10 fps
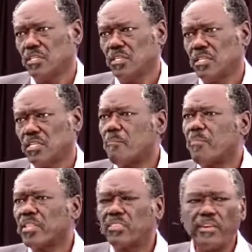
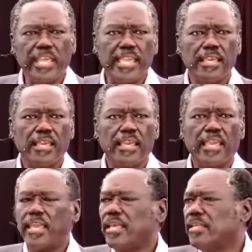Number three
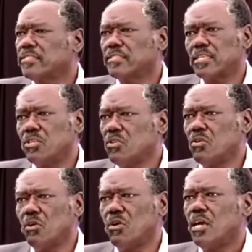is, you
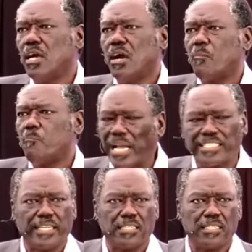know,
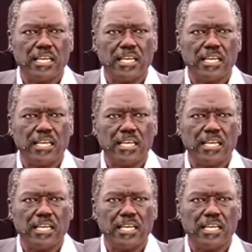budget.